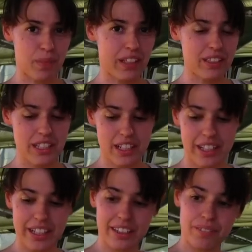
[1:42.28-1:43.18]
plants
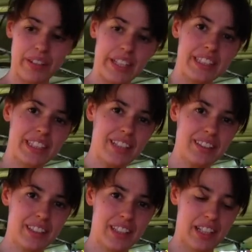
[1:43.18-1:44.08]
are Melissa
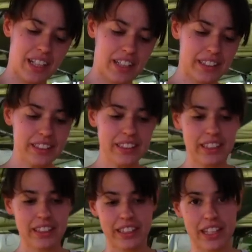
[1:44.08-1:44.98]
and
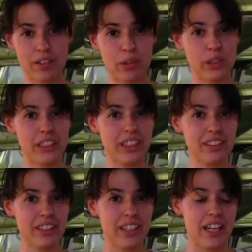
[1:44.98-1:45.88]
Hierba
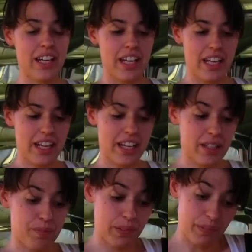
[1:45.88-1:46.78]
Luisa.
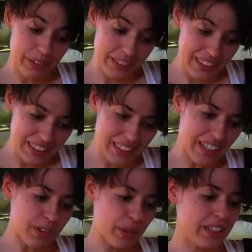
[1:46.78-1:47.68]
The properties
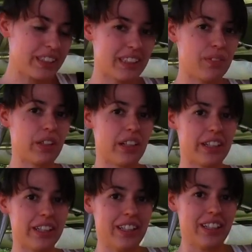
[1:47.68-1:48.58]
are really
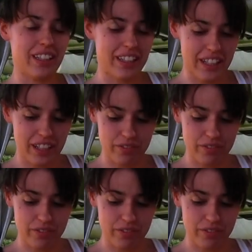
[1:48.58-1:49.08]
similar. They are